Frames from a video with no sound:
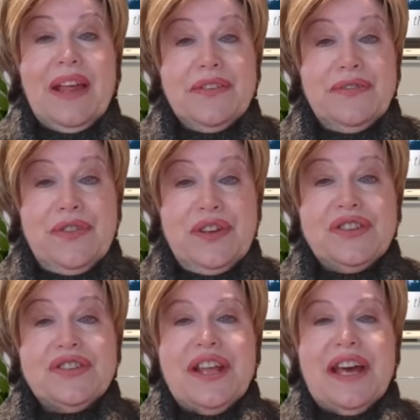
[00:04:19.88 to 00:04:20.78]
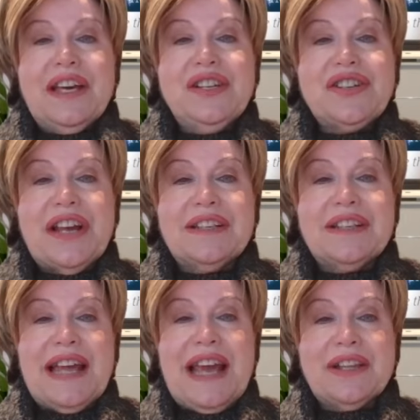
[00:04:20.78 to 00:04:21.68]
the first stage under
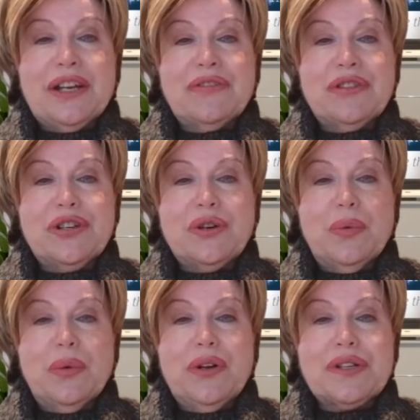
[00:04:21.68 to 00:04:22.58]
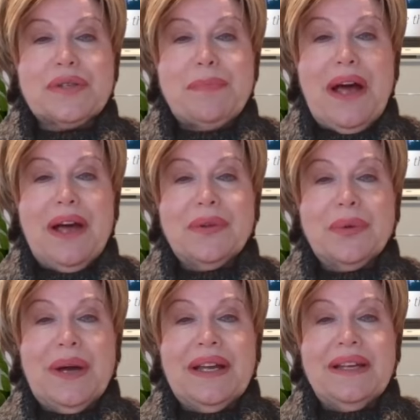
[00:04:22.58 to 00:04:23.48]
the other critical workers
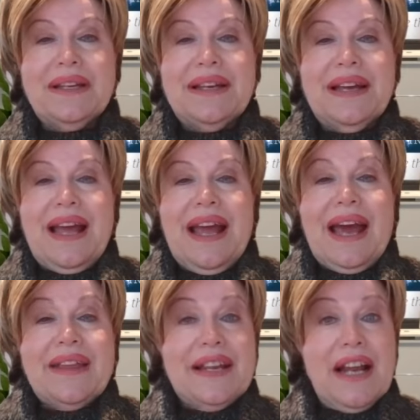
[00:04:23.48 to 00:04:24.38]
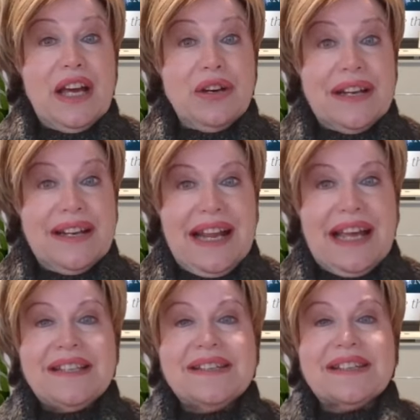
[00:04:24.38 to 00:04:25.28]
pathway, and then I got
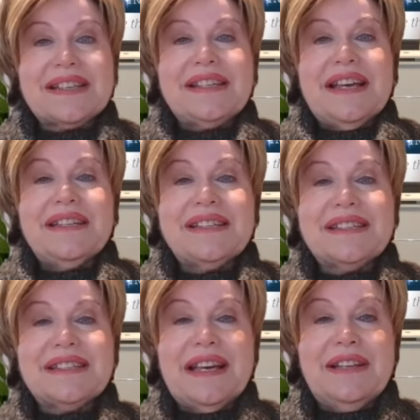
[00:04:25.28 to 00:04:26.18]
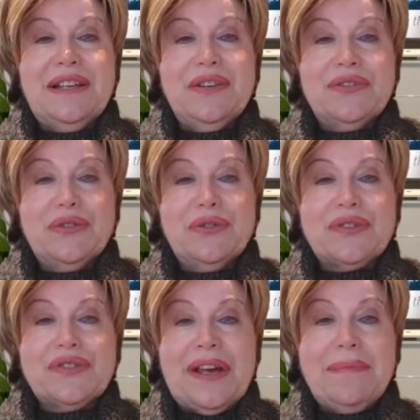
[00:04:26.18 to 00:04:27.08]
another success getting through the
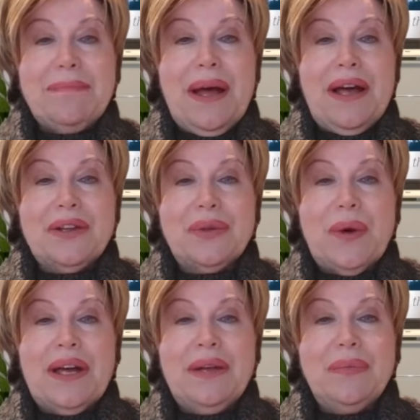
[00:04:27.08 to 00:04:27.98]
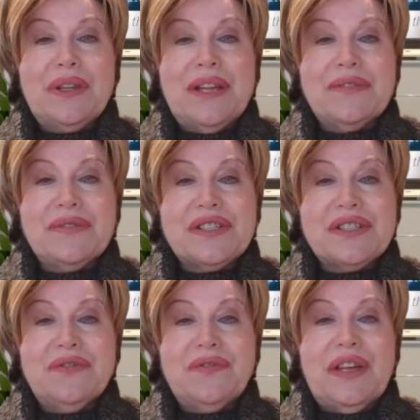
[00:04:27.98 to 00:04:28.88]
same pathway with their
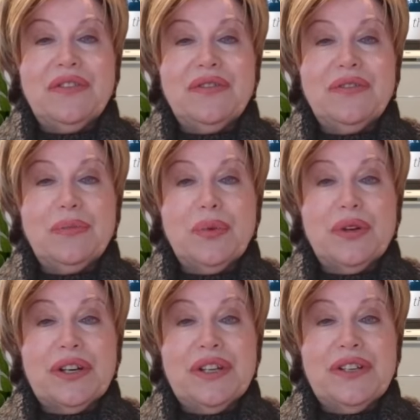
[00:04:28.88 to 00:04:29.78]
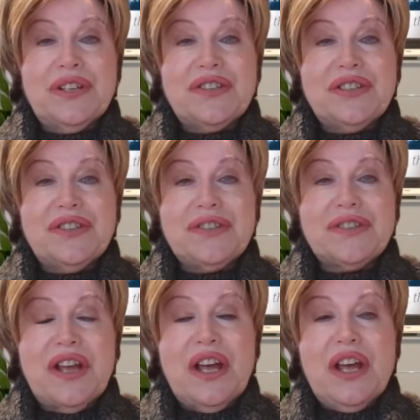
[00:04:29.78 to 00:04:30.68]
visitor visa and work
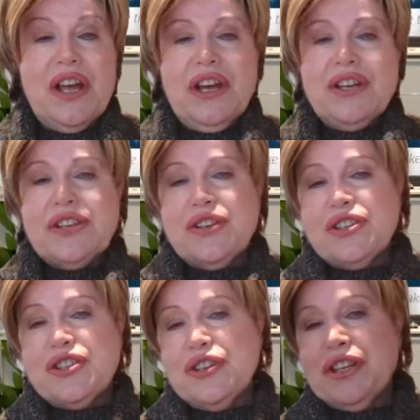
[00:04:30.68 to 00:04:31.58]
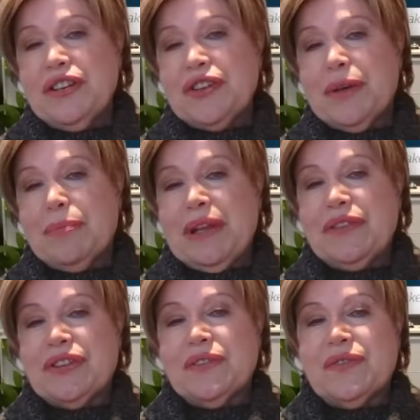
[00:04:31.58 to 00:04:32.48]
conditions. So the journey is
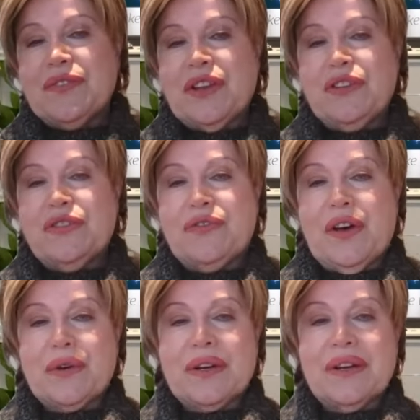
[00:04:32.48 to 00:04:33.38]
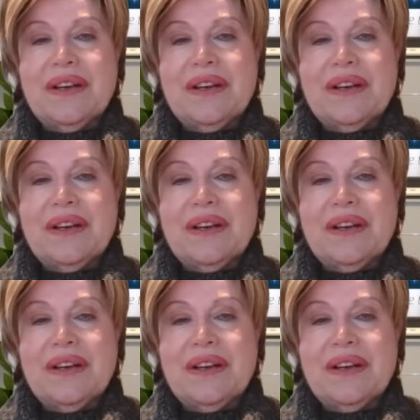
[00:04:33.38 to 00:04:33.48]
commencing for these folk.